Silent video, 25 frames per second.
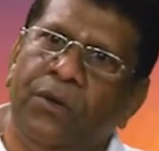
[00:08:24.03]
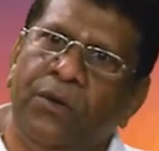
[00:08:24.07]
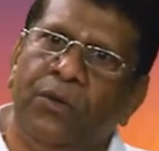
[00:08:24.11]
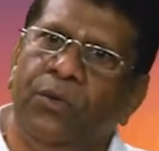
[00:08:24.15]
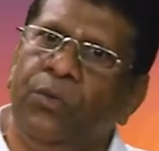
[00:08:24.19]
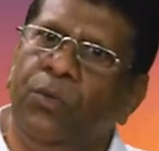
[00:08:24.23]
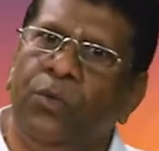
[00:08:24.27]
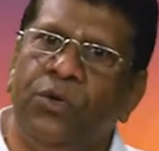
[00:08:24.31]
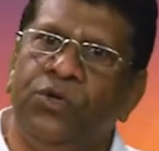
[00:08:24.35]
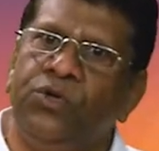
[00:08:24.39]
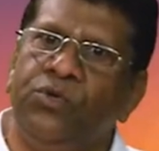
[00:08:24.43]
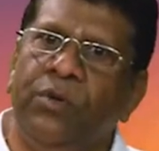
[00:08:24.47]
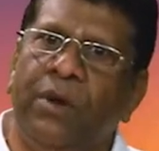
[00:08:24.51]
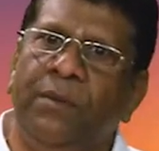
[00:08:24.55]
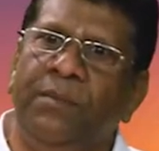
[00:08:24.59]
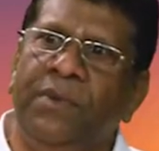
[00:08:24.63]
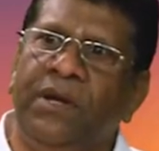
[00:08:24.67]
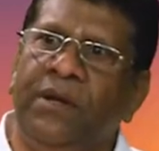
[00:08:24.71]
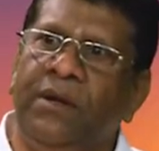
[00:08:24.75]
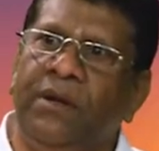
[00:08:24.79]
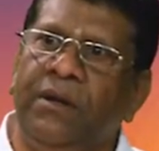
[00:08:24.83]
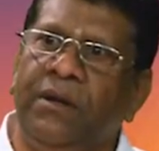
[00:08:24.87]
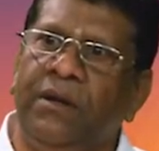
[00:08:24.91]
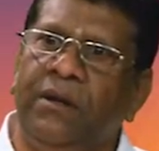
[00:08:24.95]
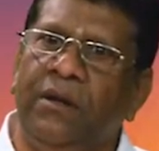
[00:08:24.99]
No,
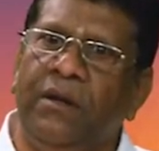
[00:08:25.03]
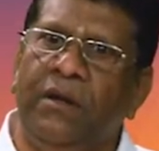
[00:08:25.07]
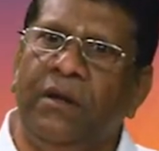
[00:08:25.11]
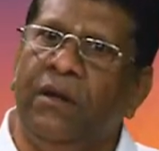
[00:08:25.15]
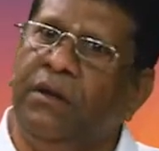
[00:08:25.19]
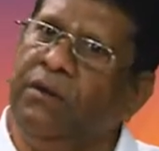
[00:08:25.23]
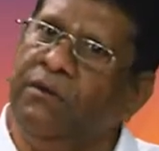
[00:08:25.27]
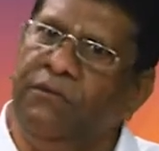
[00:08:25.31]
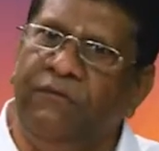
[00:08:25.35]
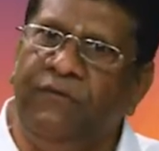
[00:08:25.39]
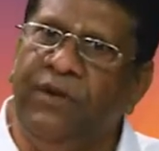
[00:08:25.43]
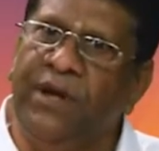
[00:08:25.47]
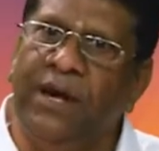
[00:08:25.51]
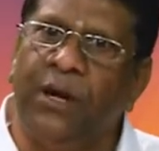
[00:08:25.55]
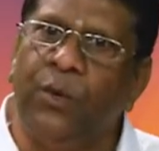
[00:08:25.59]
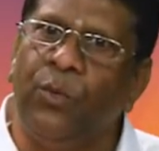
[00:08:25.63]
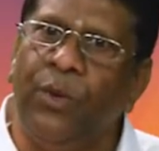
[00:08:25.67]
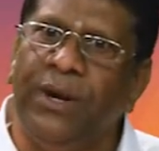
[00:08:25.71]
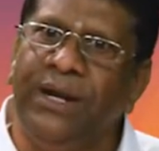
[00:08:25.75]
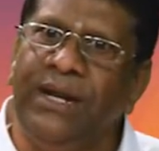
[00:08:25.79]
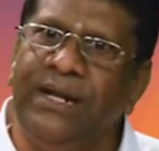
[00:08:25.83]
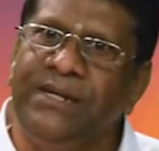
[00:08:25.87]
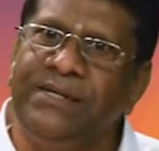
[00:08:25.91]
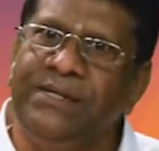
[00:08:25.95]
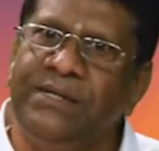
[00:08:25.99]
Swami. We are
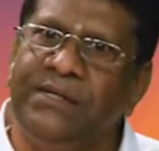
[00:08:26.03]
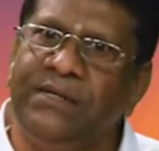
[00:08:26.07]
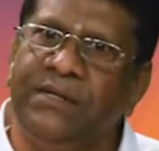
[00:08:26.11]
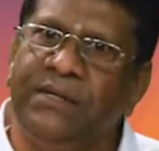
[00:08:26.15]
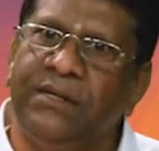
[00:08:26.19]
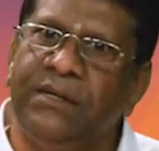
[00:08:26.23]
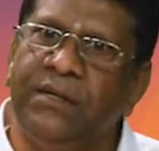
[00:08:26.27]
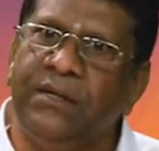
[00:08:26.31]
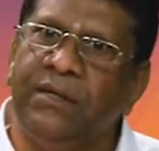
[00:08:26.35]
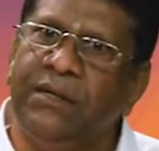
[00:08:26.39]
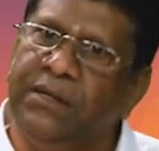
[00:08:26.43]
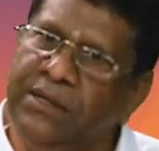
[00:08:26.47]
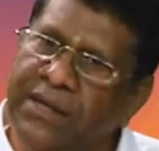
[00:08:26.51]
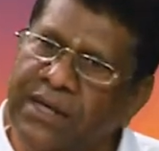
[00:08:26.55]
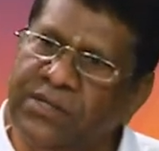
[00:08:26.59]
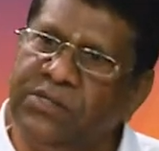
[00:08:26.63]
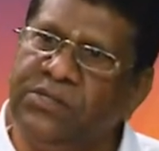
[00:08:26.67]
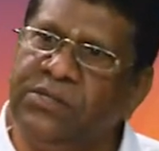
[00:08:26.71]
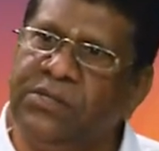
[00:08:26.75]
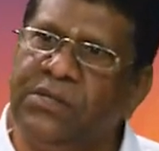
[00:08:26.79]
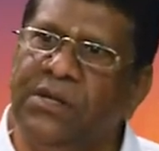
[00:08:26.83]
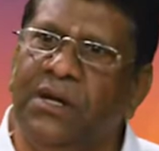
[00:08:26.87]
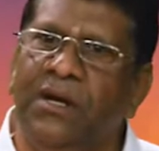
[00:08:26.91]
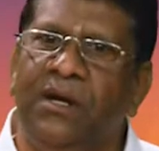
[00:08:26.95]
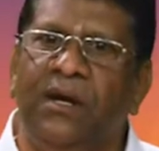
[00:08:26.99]
one, isn't it?
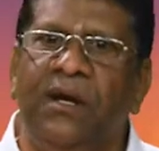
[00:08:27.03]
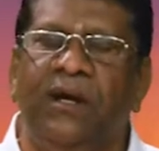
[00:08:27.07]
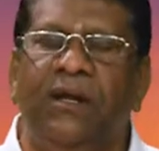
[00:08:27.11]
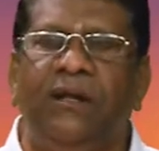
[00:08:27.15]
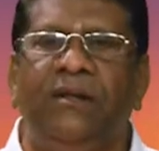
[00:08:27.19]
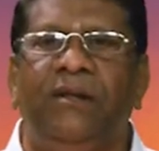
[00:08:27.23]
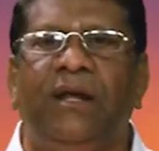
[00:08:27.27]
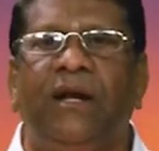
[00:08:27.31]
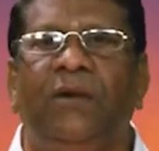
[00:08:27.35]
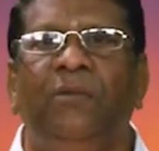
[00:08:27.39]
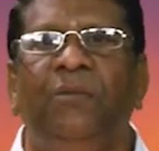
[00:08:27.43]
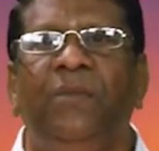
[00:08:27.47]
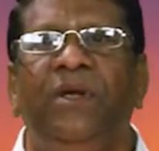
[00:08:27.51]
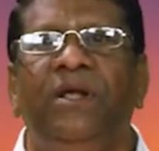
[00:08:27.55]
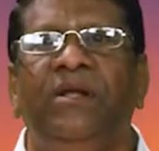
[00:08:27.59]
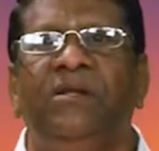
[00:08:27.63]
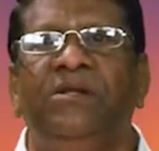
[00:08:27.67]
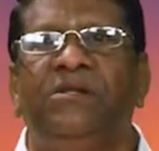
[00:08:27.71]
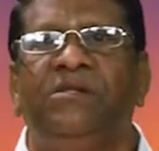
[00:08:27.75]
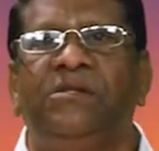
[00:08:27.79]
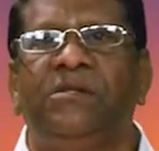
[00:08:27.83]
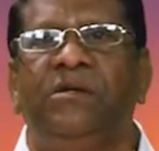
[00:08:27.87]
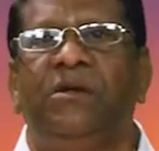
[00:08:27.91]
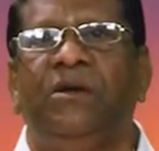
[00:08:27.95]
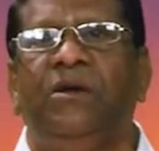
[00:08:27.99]
Yes. That
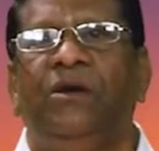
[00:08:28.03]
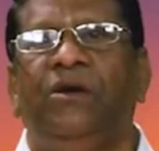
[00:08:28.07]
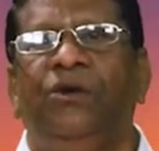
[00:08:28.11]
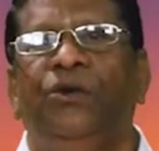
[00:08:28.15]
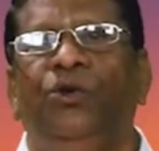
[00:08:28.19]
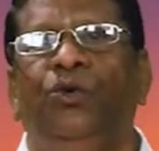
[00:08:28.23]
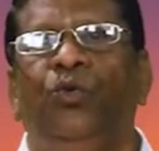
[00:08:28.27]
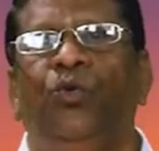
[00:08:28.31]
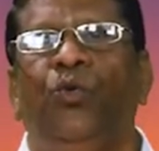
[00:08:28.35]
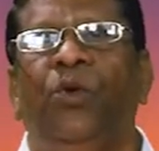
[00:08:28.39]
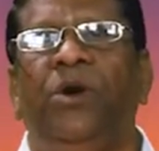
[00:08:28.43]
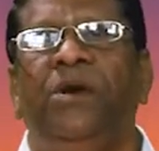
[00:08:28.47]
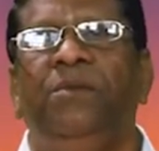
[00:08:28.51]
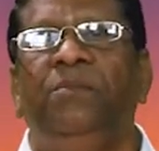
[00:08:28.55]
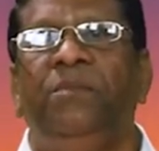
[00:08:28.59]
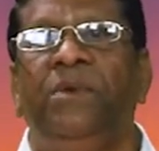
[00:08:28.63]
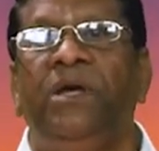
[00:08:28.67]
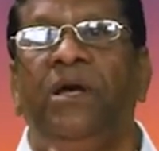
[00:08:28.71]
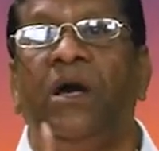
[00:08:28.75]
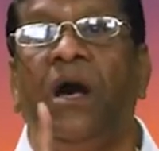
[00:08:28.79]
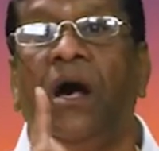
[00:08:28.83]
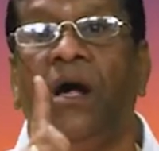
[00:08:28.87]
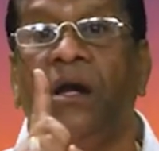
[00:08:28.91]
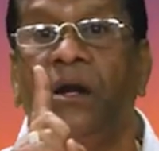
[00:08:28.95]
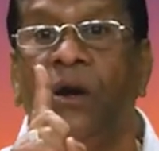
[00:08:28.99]
means you and me
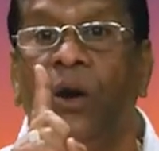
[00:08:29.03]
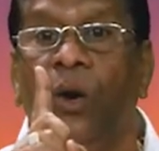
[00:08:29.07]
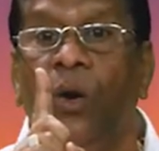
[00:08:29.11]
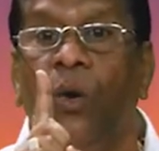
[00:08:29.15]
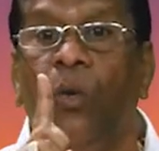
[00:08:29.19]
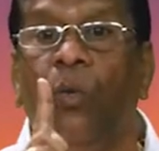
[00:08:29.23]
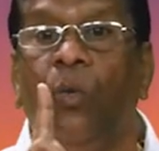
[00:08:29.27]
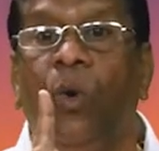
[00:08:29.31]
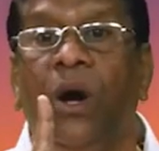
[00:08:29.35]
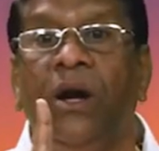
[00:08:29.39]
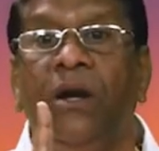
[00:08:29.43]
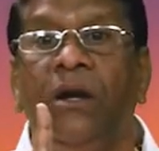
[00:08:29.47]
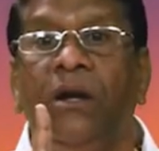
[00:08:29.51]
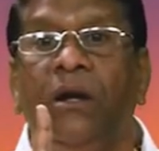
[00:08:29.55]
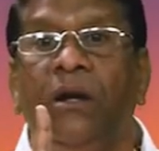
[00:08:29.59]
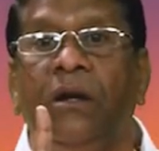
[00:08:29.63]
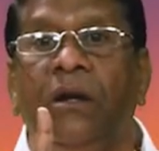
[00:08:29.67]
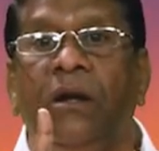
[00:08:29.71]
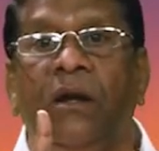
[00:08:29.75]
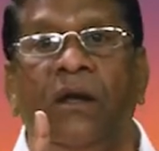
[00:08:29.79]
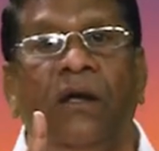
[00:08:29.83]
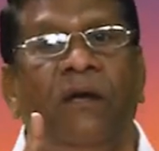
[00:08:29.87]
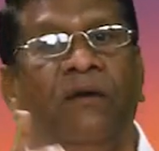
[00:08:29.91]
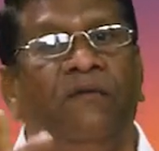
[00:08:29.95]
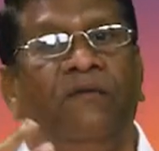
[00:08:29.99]
are one.
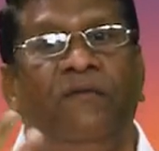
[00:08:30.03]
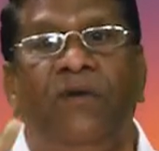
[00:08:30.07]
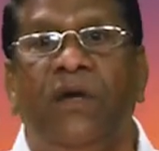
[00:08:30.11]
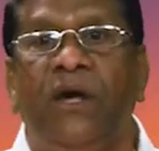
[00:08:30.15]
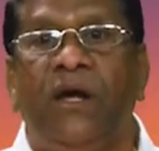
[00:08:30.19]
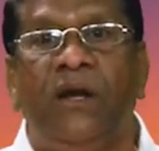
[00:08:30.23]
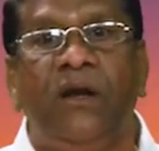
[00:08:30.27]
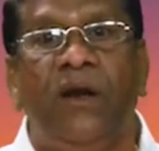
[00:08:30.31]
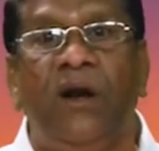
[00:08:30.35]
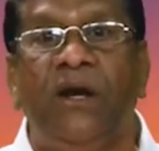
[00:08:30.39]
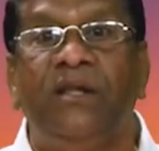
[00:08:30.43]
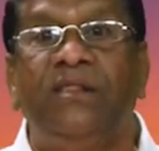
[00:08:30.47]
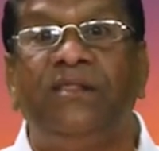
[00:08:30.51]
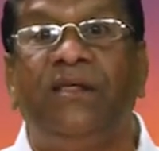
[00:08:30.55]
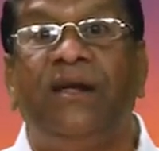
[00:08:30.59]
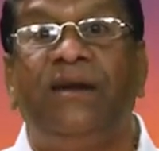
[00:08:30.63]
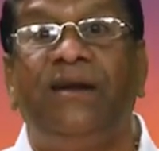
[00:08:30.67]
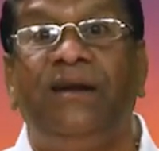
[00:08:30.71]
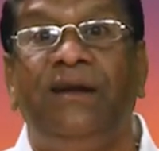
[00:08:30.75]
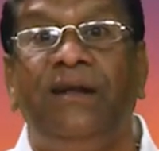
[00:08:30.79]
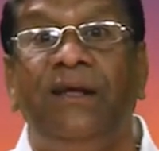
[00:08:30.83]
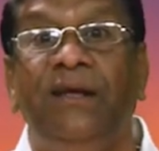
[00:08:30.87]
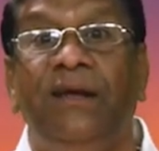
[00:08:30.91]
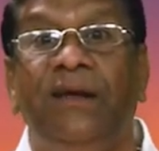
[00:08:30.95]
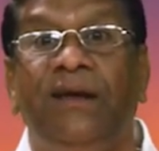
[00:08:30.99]
We are not
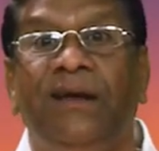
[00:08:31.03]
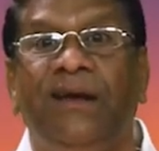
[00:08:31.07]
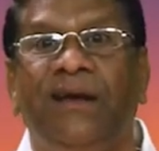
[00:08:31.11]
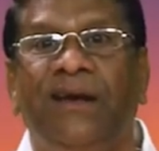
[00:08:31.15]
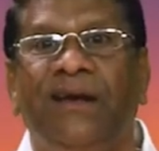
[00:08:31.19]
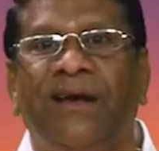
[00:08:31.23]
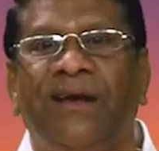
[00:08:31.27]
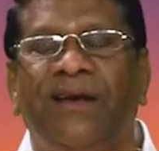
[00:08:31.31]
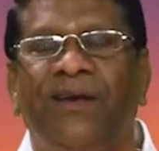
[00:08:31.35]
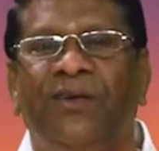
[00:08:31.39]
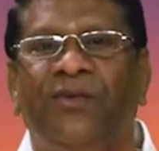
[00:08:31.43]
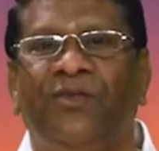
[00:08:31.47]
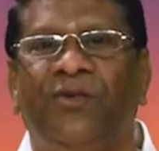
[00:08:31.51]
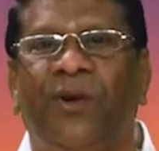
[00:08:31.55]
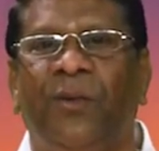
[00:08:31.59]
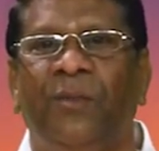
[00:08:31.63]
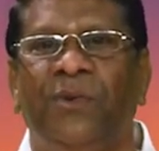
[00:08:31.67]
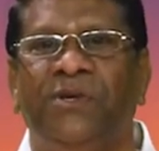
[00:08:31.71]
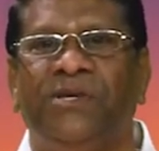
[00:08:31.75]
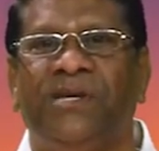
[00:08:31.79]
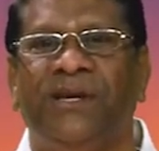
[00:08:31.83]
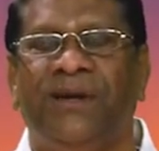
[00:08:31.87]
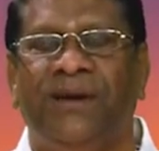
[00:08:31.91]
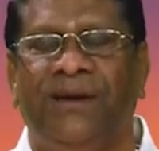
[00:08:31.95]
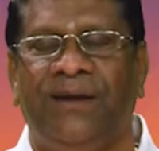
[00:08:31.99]
30, Swami
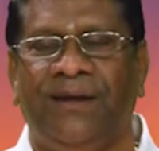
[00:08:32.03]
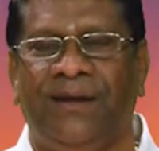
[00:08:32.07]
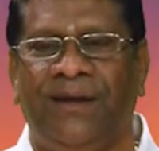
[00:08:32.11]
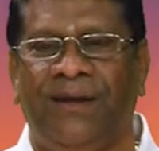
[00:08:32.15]
said.